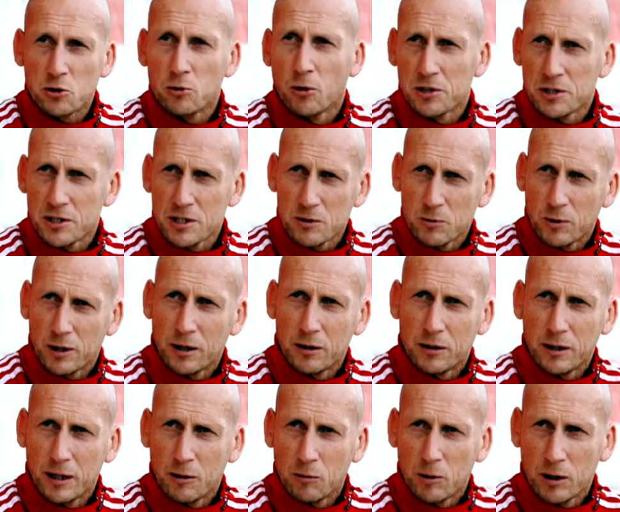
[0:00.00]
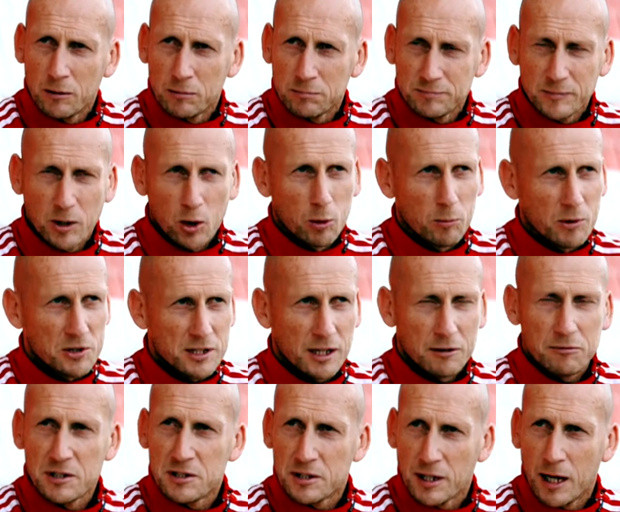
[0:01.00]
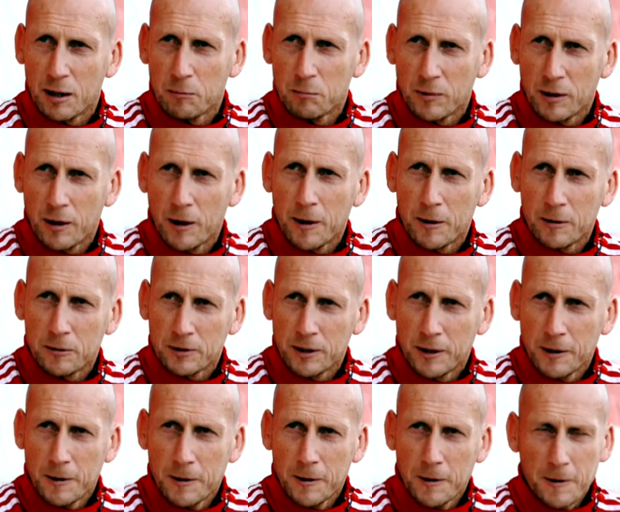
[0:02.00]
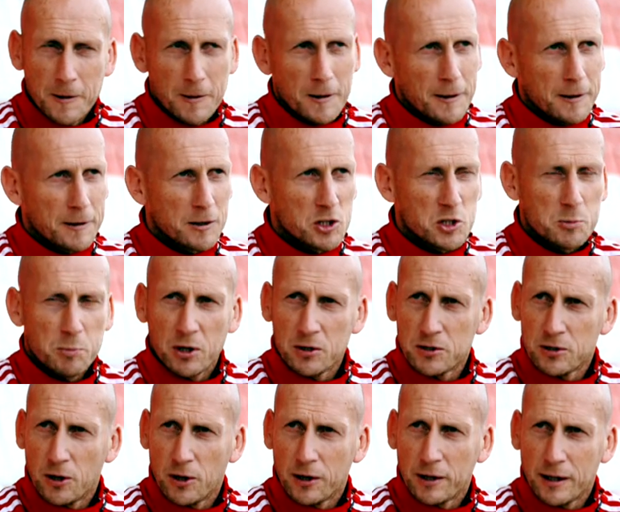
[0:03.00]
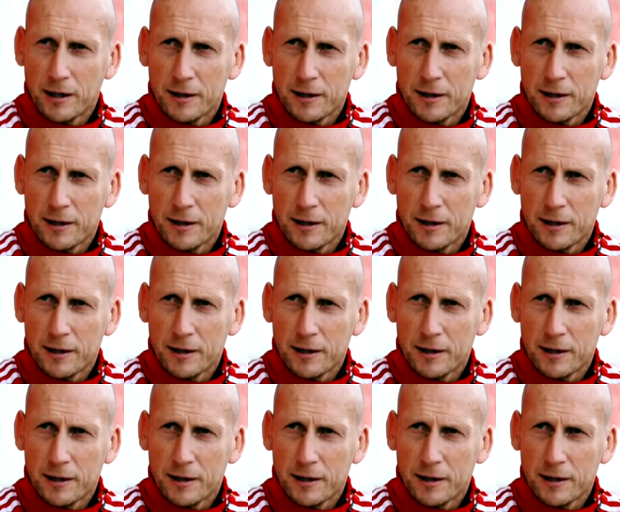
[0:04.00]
crosses were almost every time you know, spot on.